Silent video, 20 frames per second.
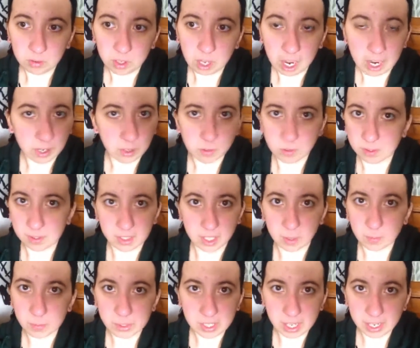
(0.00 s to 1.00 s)
I don't
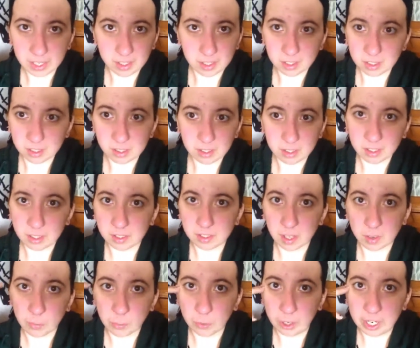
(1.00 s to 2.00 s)
skip sizes, because
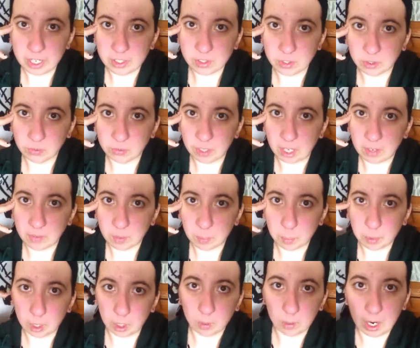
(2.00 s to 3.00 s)
I'm way too afraid of a
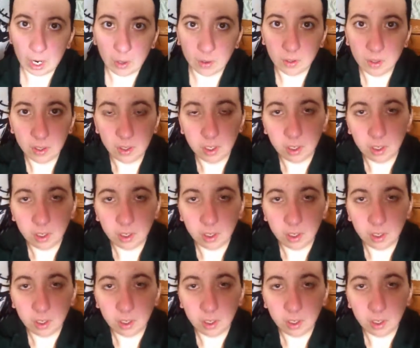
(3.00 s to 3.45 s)
blowout.